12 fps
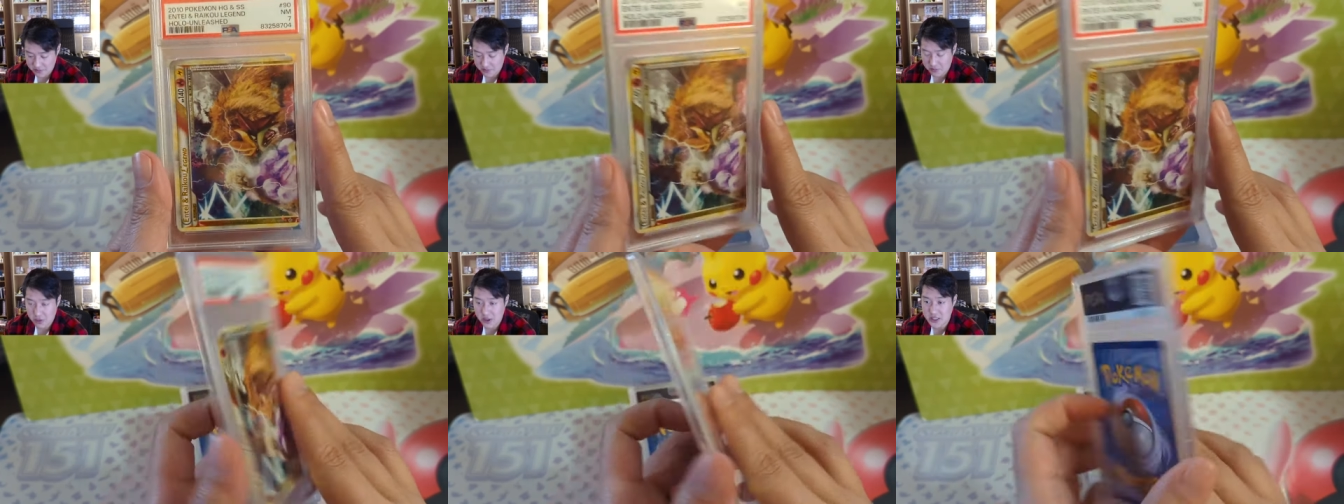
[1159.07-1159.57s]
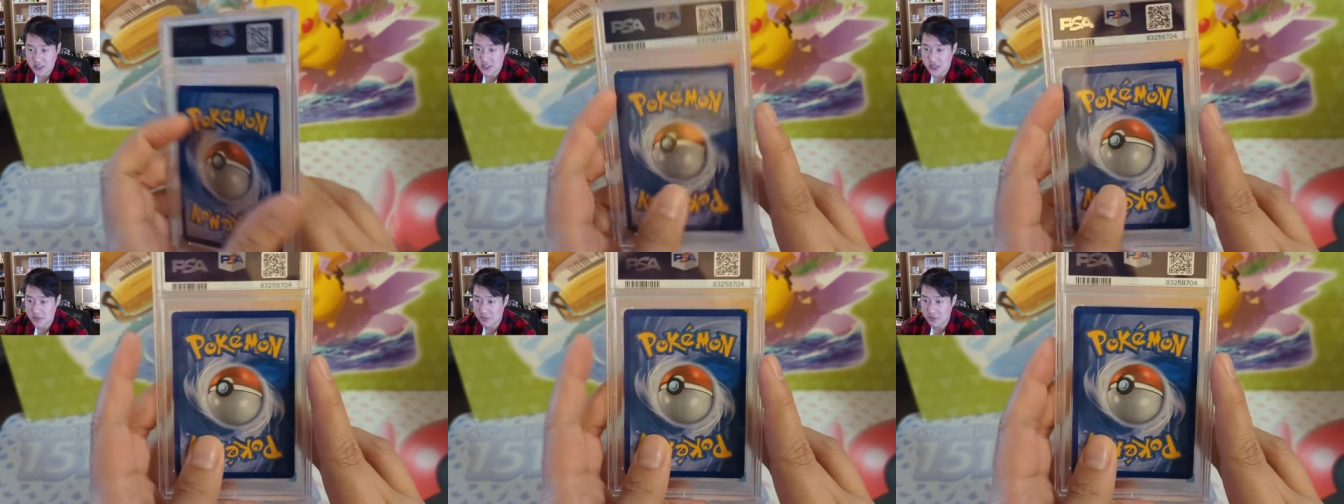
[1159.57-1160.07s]
pretty
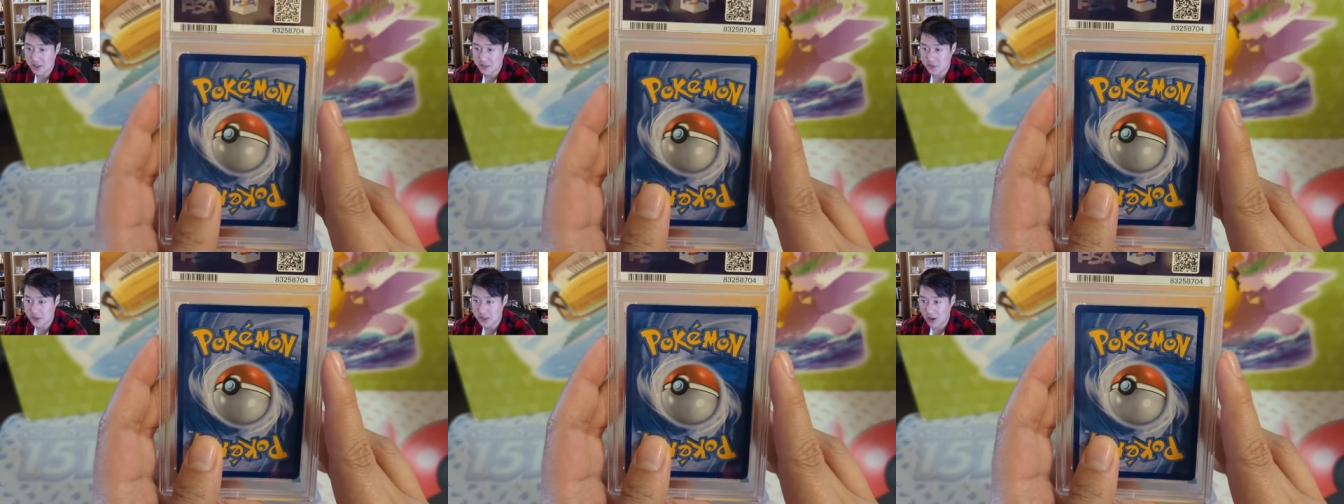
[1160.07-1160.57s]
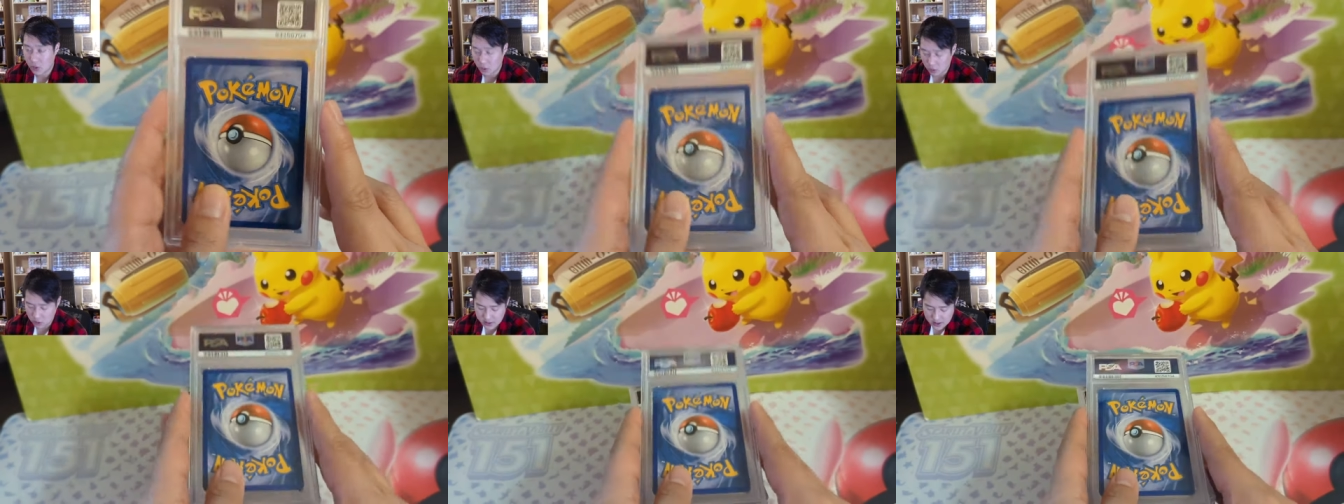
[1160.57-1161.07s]
cheap, especially how
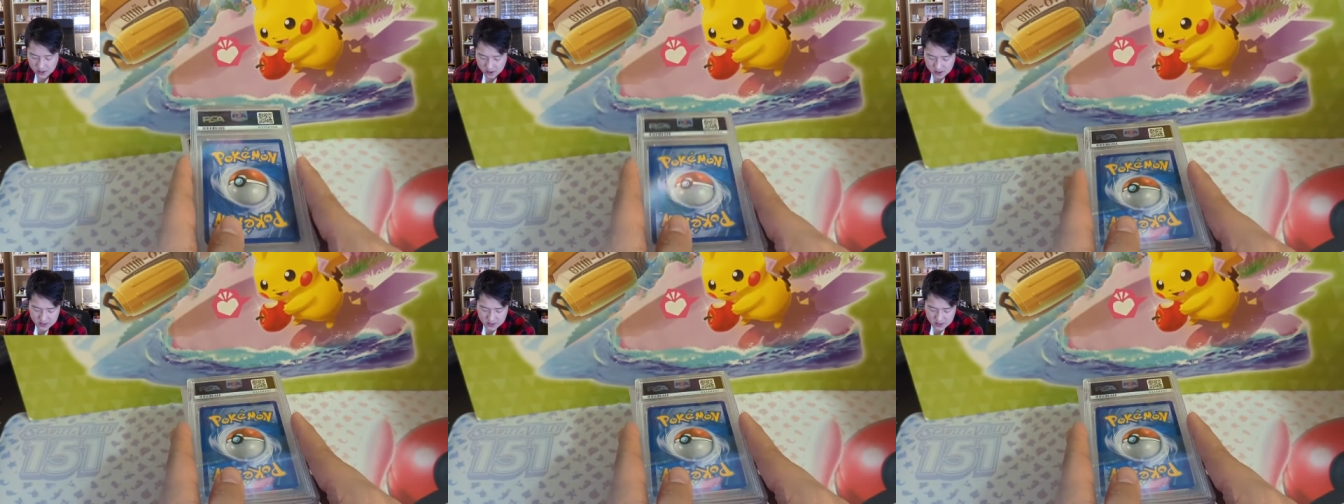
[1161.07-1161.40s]
old they are.